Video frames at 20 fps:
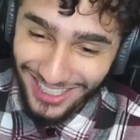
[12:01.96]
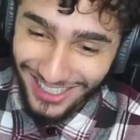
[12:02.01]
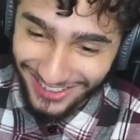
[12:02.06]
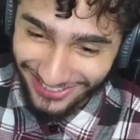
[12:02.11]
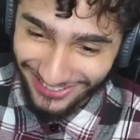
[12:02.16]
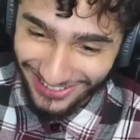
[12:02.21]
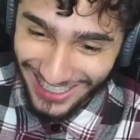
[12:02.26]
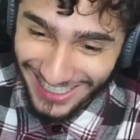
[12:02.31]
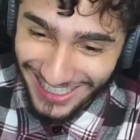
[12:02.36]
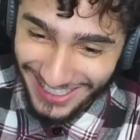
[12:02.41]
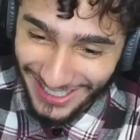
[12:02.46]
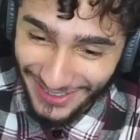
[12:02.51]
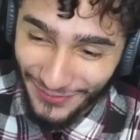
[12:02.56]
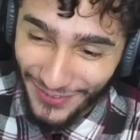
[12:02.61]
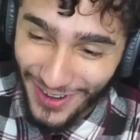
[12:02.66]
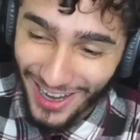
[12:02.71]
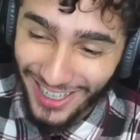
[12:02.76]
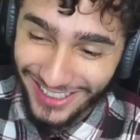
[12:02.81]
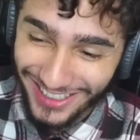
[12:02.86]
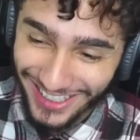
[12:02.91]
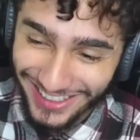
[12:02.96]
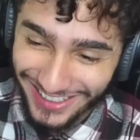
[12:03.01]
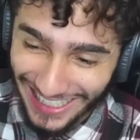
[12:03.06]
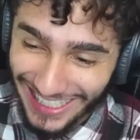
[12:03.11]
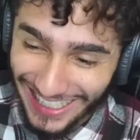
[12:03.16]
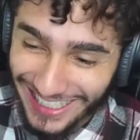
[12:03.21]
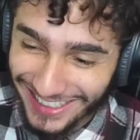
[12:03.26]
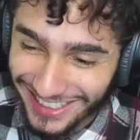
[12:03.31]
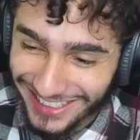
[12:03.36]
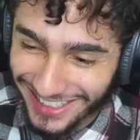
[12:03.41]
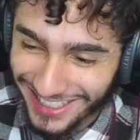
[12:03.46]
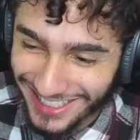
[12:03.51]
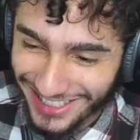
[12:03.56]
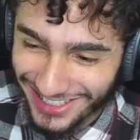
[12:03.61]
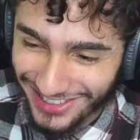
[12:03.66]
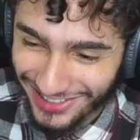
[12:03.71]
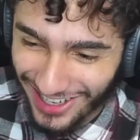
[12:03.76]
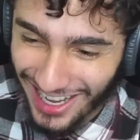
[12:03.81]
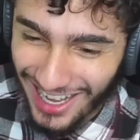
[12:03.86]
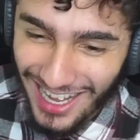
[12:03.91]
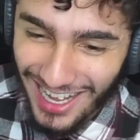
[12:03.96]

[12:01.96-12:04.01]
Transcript: a crazy fucking thing to just draw.